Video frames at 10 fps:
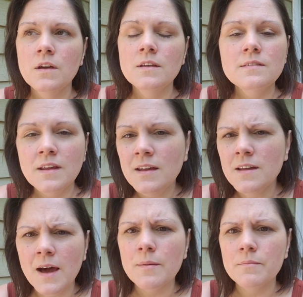stand
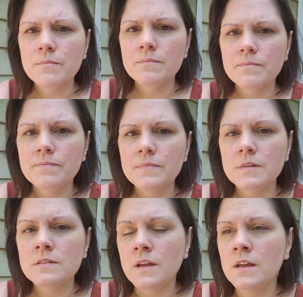up.
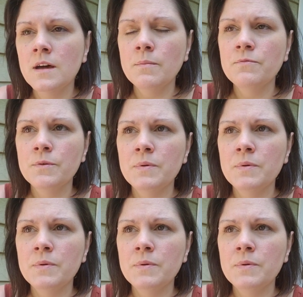Stand up for